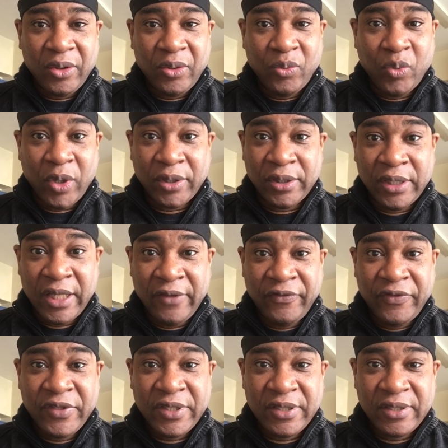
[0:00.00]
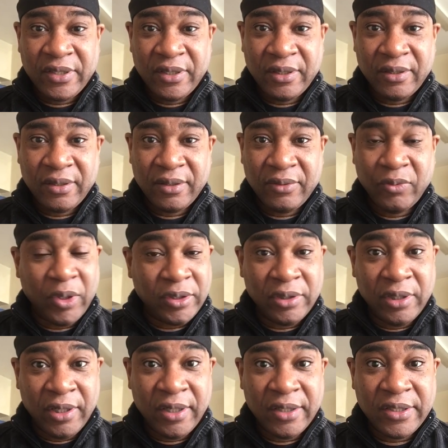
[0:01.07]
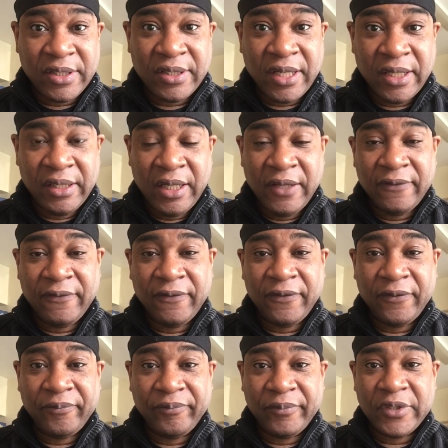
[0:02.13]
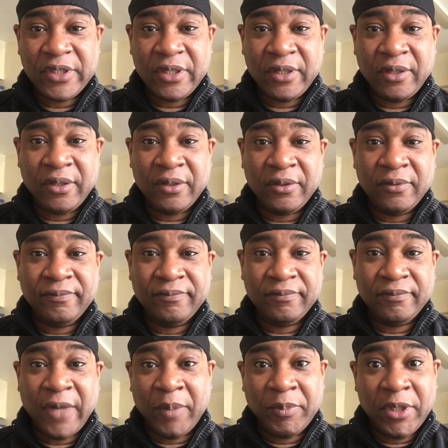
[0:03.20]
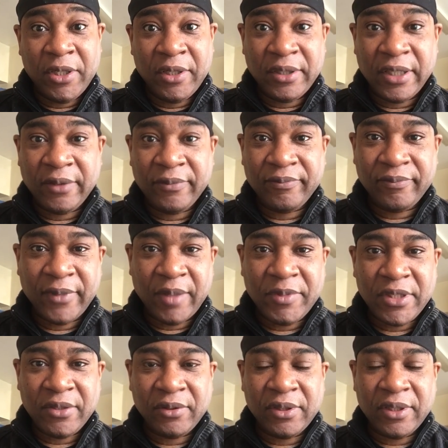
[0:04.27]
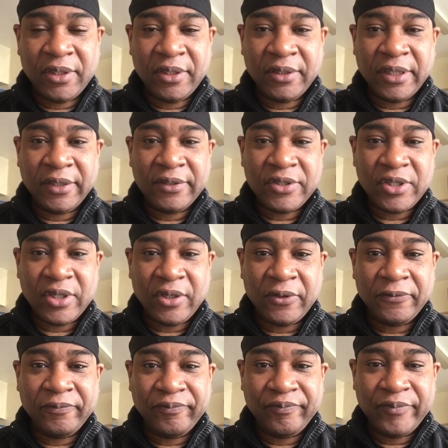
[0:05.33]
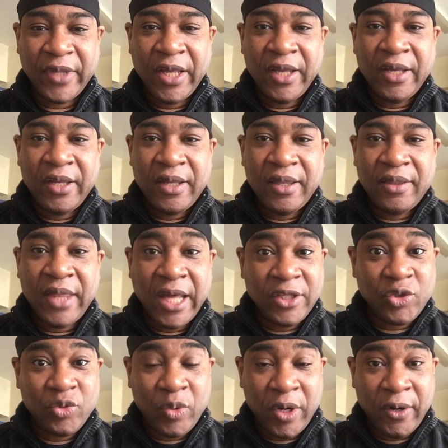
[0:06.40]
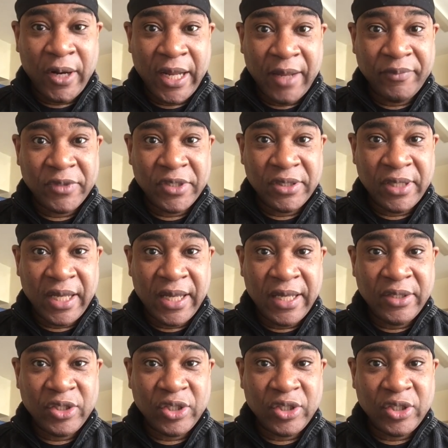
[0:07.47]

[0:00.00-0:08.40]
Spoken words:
One lives, one learns as they live. So I'm learning. I'm still learning. So that's where I am today.